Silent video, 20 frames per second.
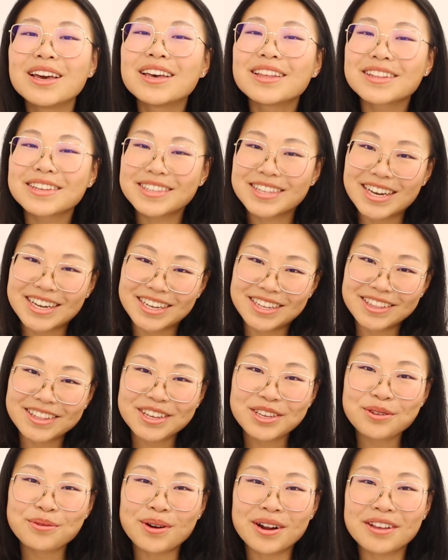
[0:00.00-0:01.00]
The second
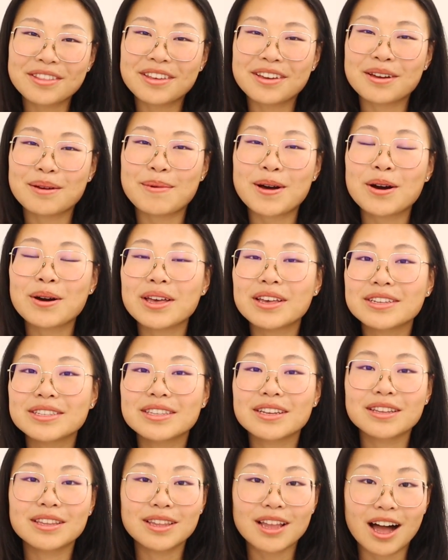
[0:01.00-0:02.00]
thing you want to think about is
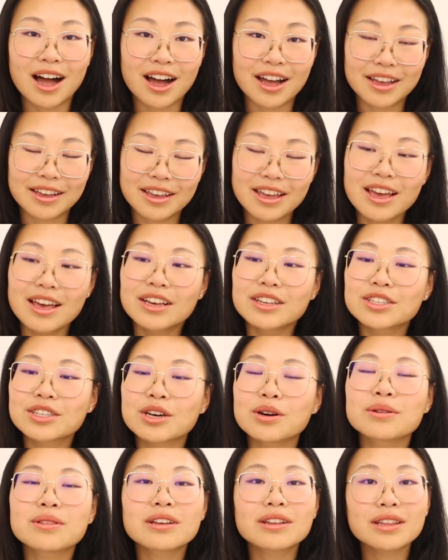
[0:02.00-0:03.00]
the lie.
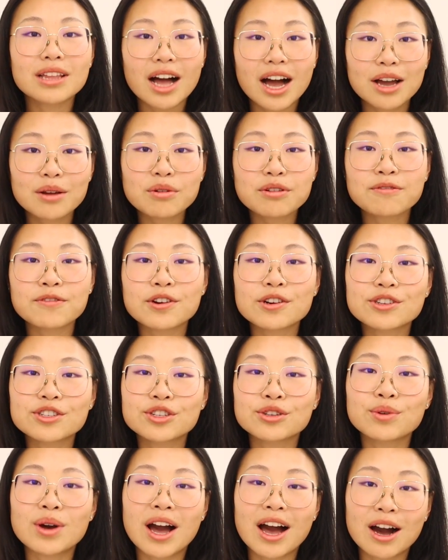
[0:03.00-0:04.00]
So the lie refers
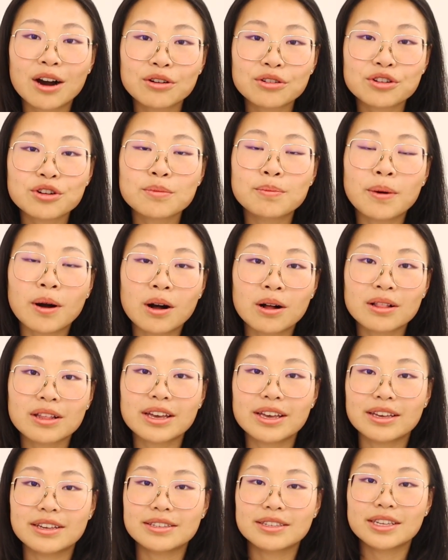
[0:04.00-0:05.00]
to how your ball
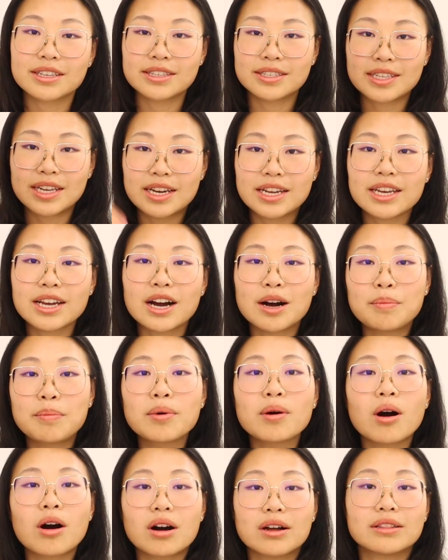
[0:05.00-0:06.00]
is sitting up
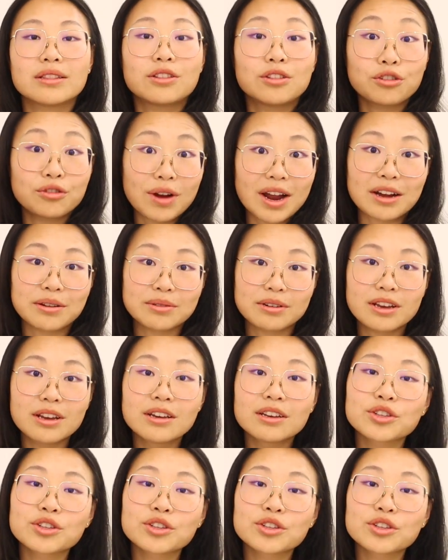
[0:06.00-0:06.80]
on the ground.